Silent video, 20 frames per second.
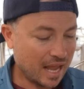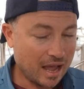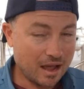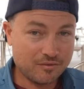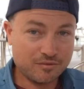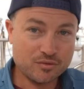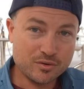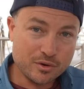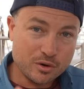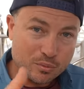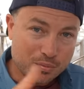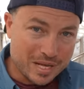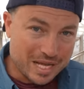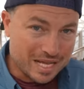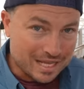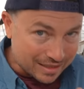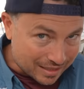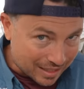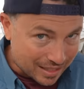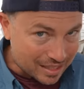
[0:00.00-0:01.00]
have room
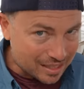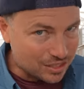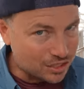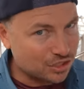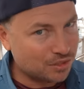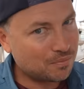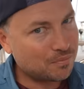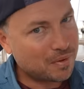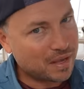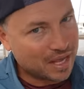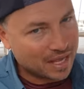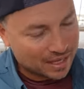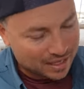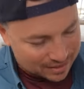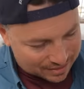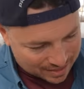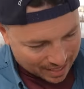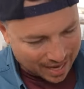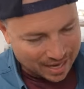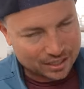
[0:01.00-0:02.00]
in the engine bay
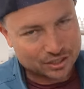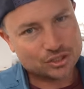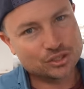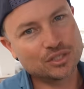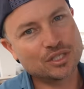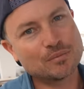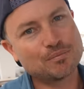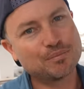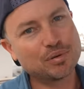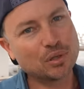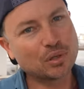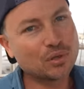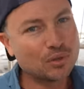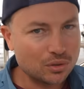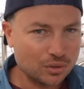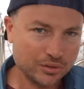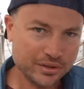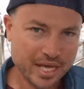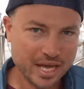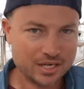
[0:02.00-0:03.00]
to actually
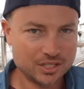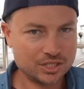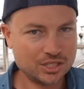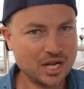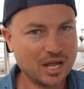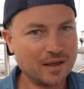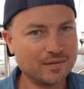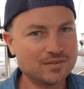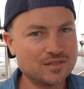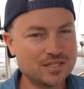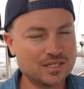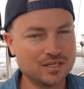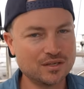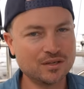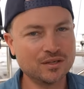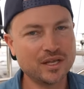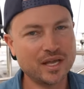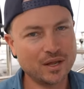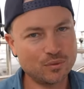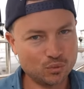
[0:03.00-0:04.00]
pull that shaft
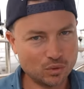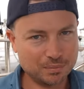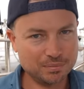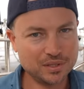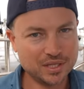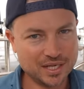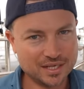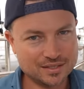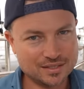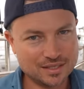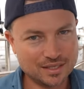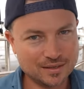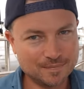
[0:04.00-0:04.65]
seal and replace